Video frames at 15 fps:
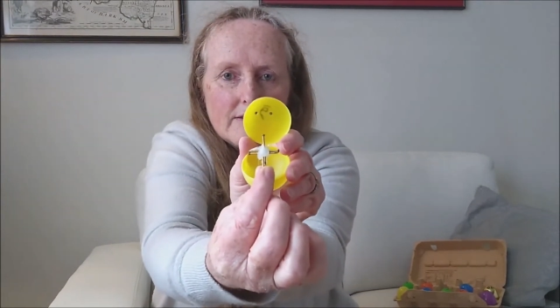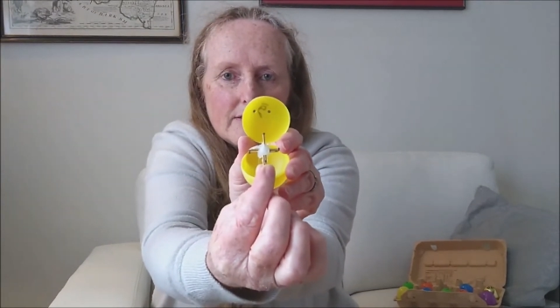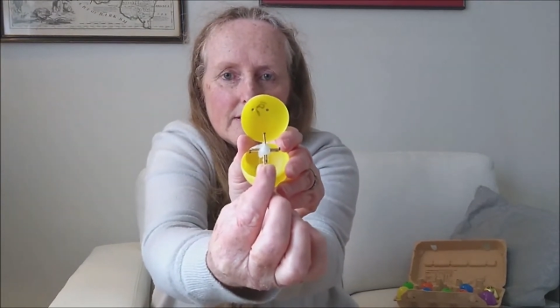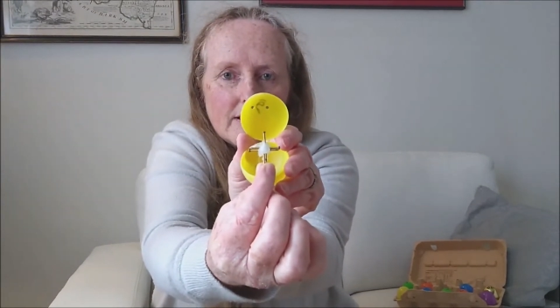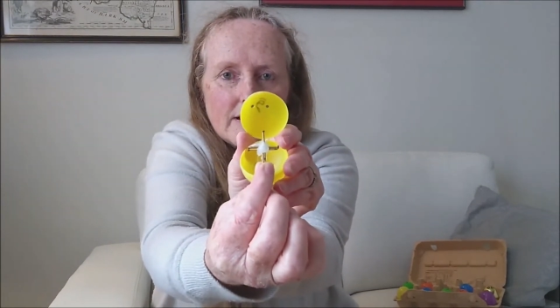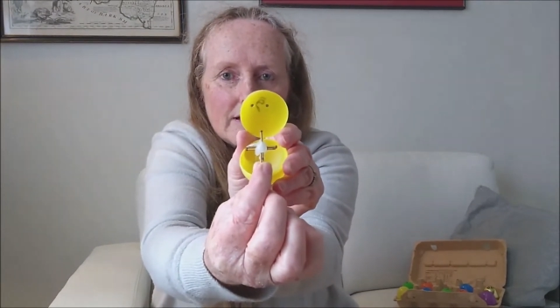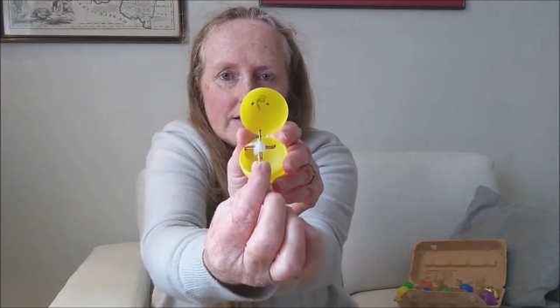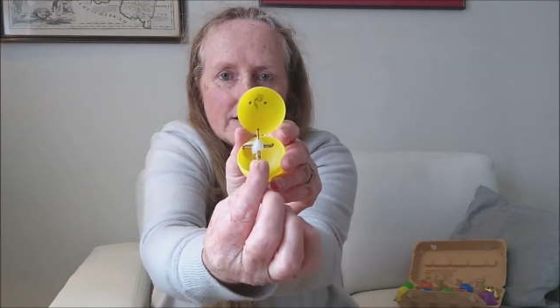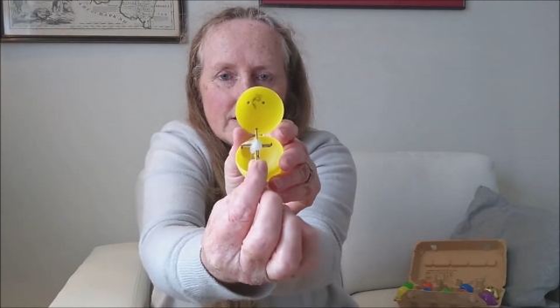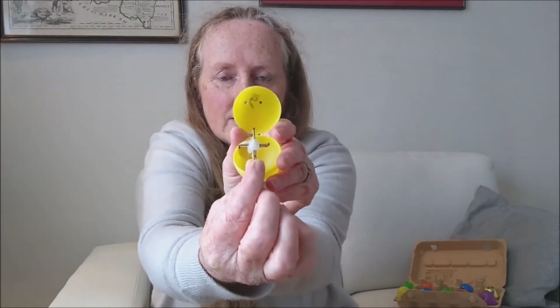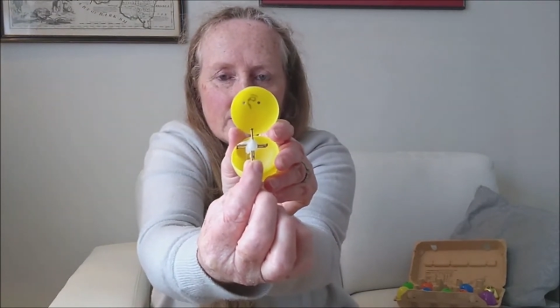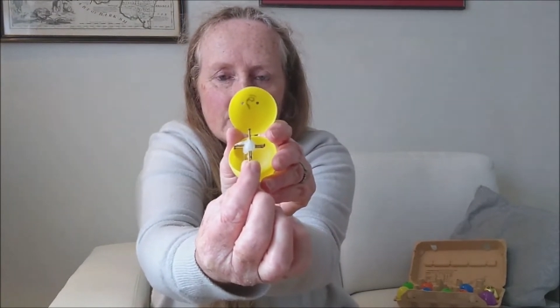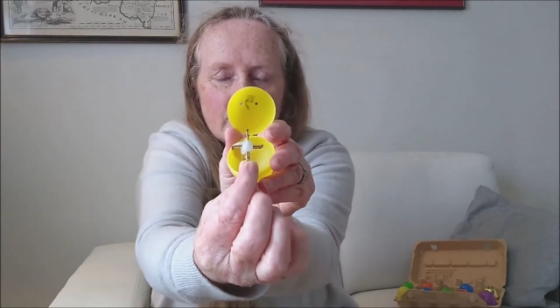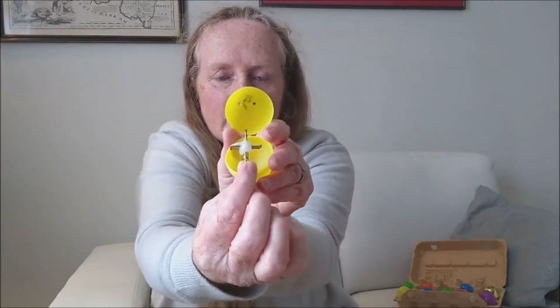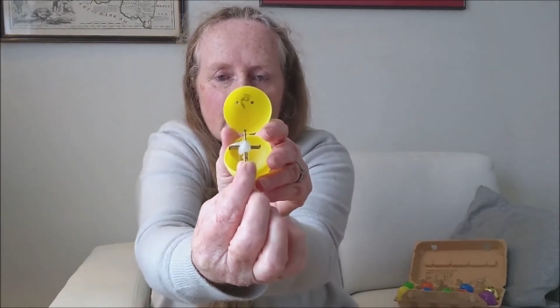It's a
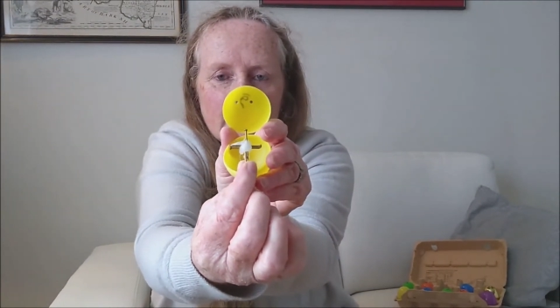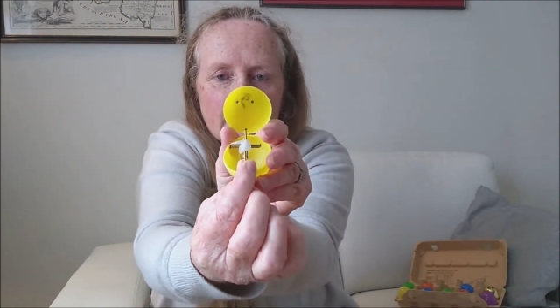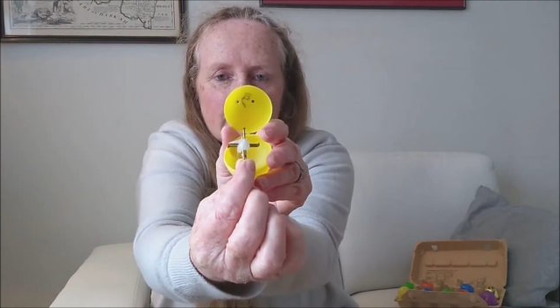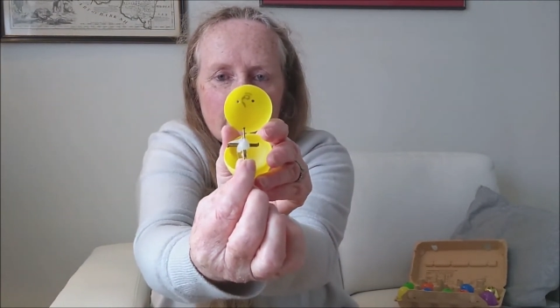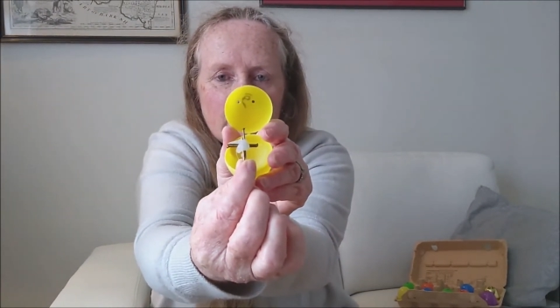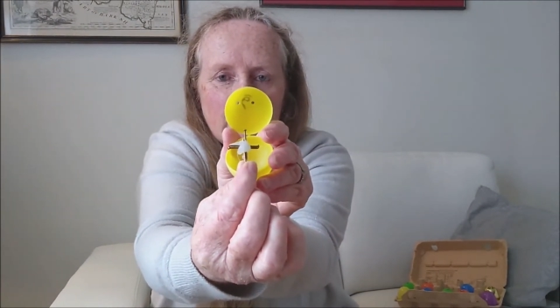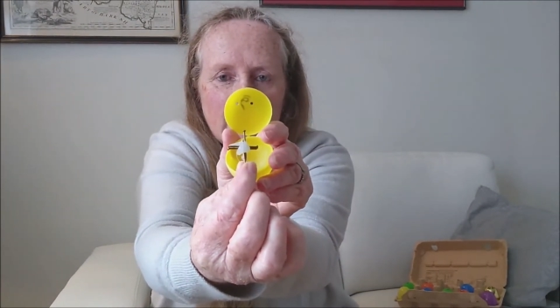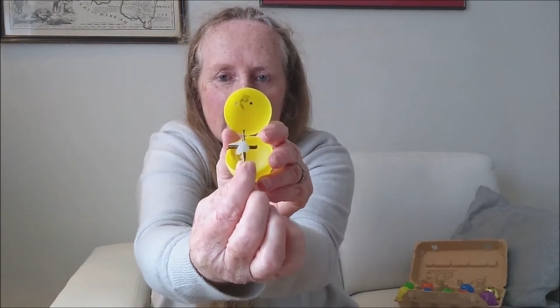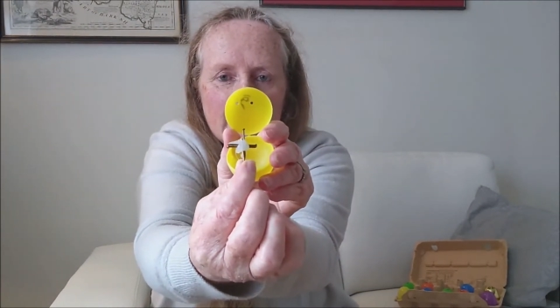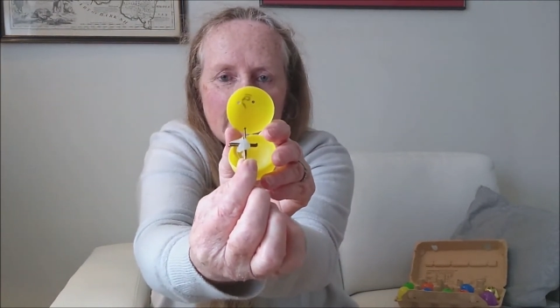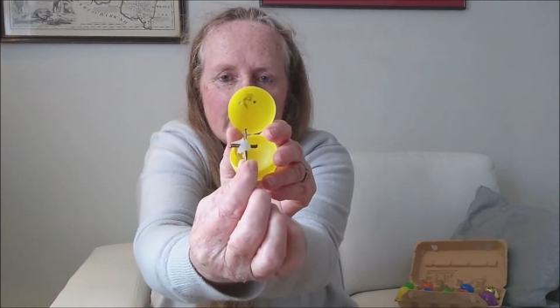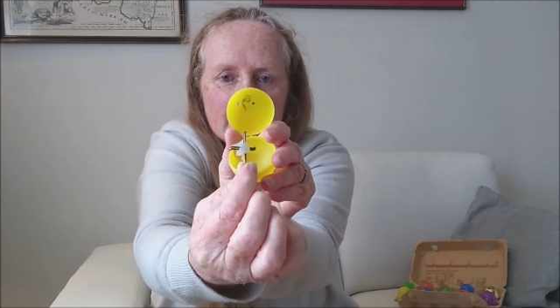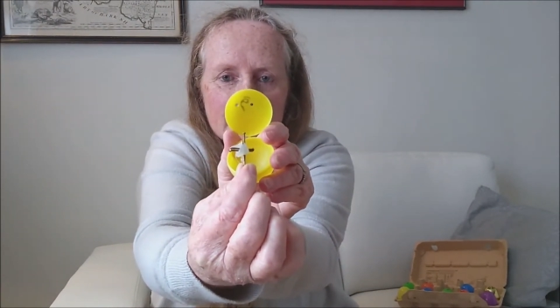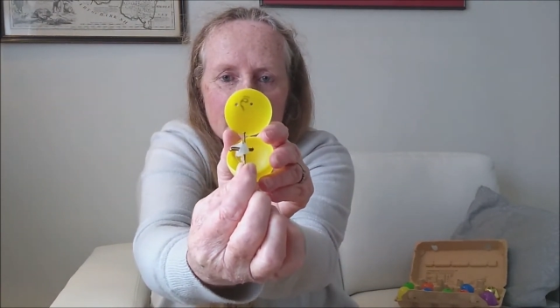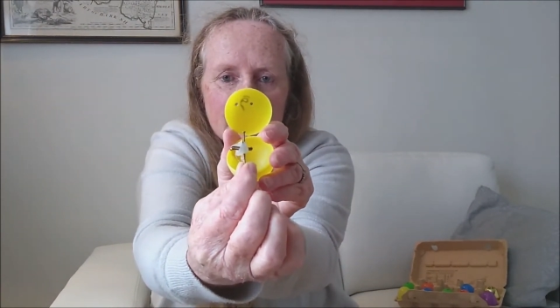little cross
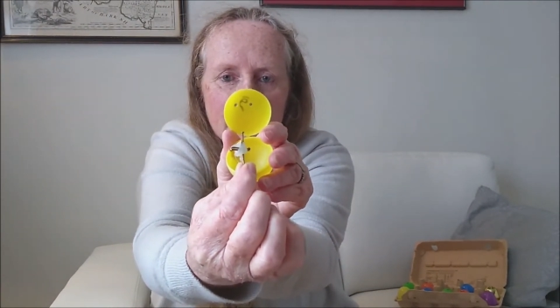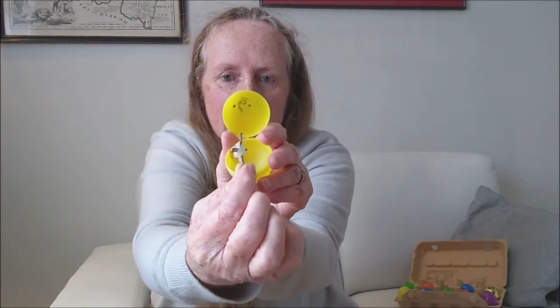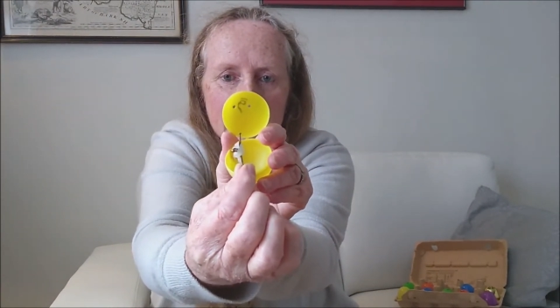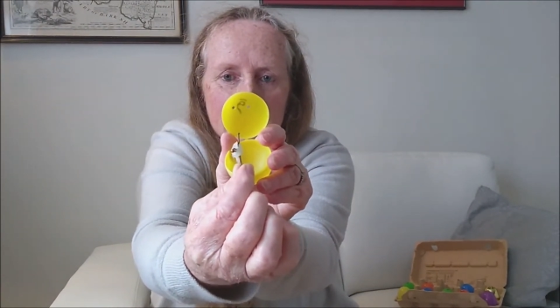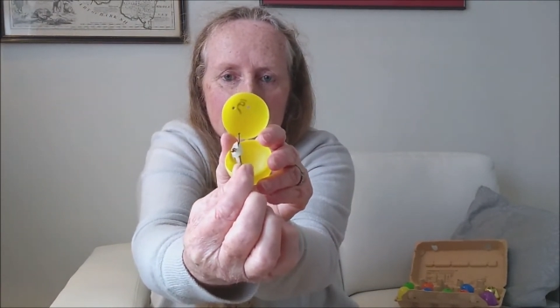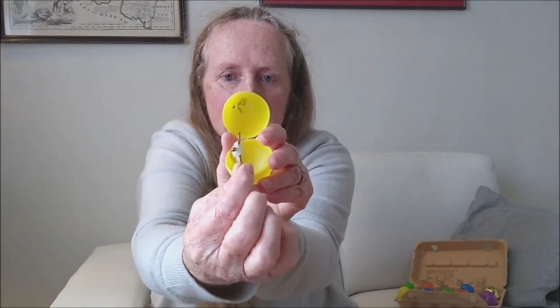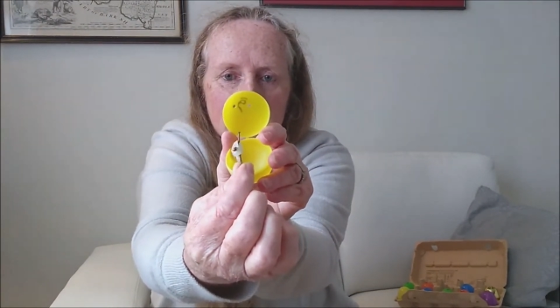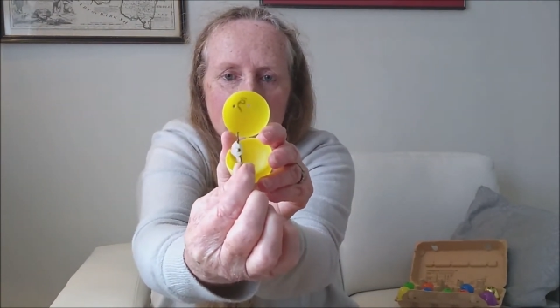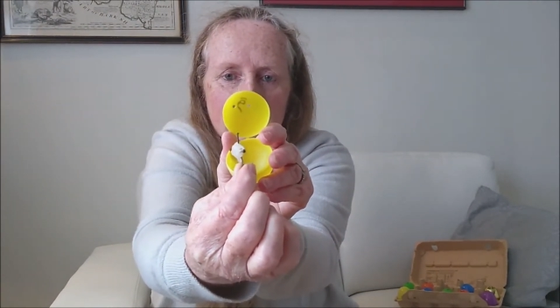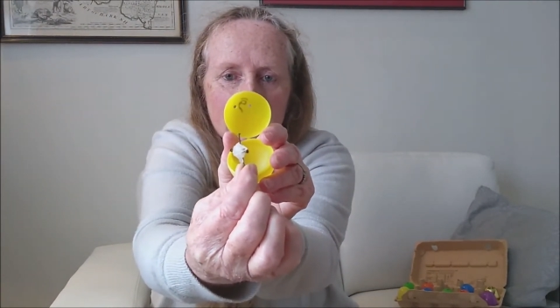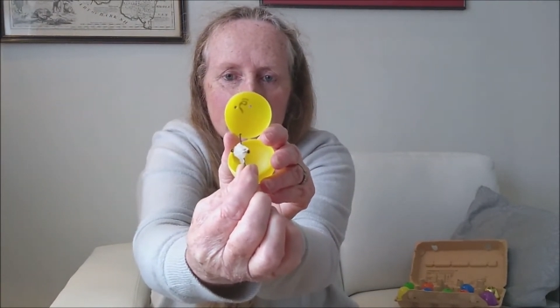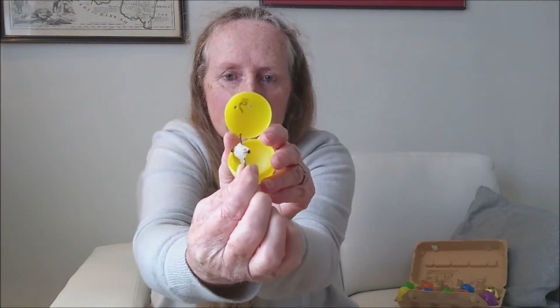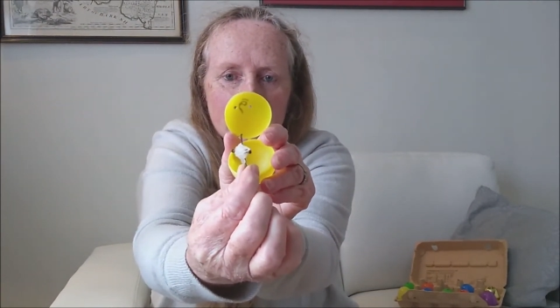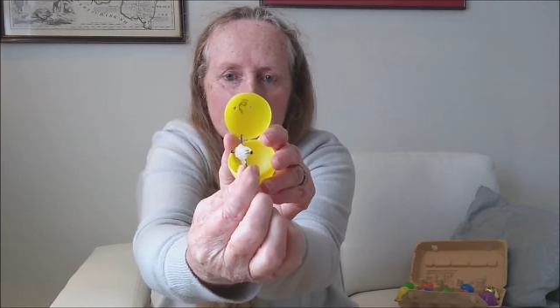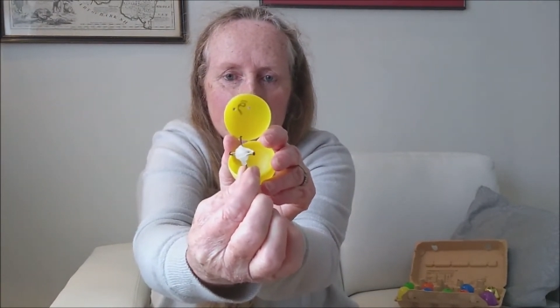made out of
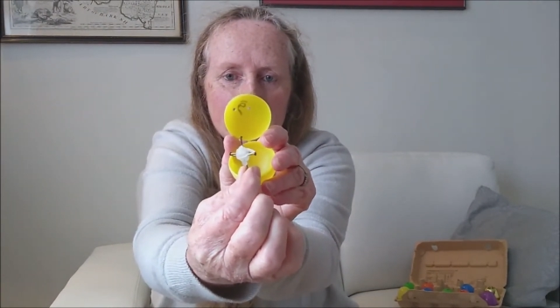nails,